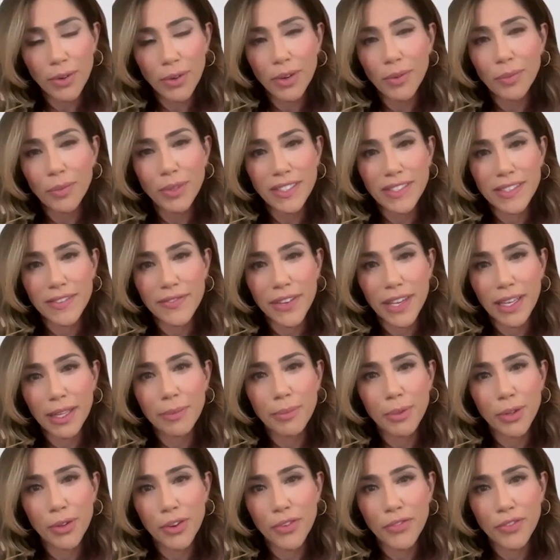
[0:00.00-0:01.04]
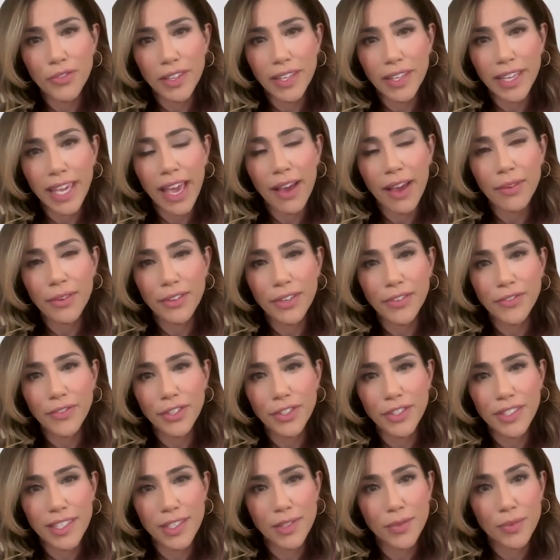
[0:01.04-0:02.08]
or what's available over the counter
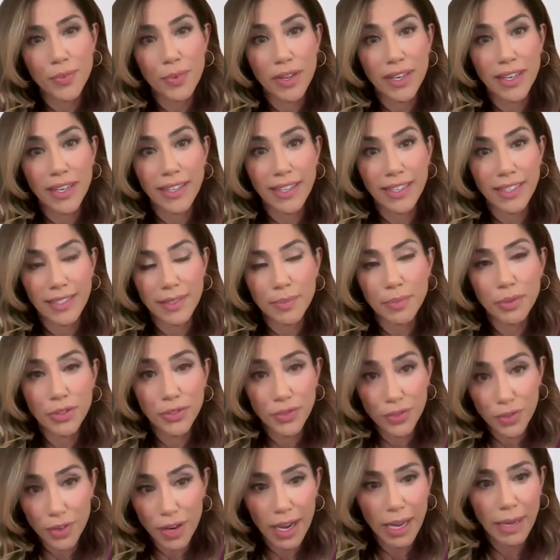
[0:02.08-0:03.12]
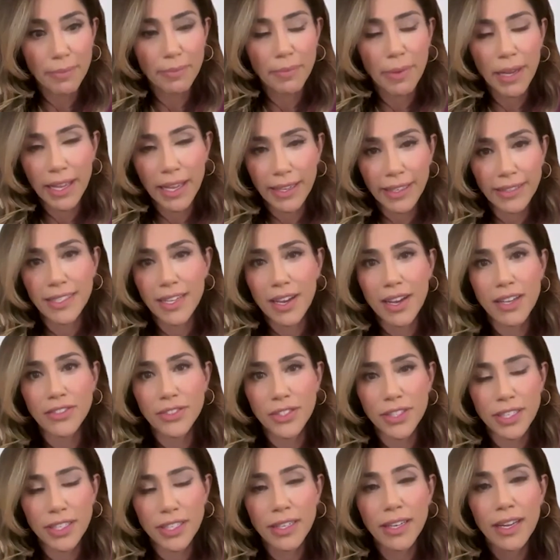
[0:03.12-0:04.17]
versus what is prescribed by a
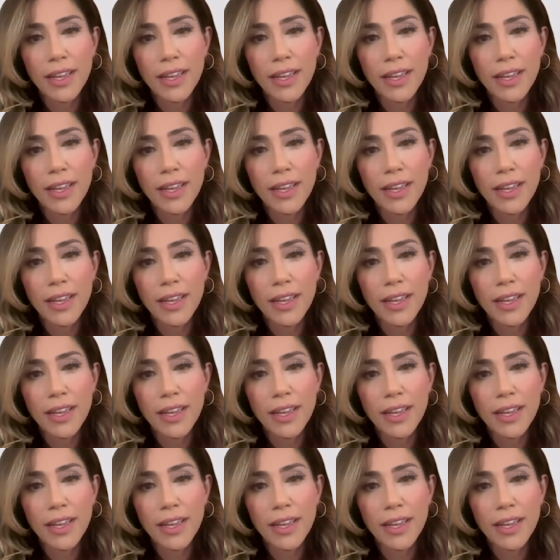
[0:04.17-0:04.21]
doctor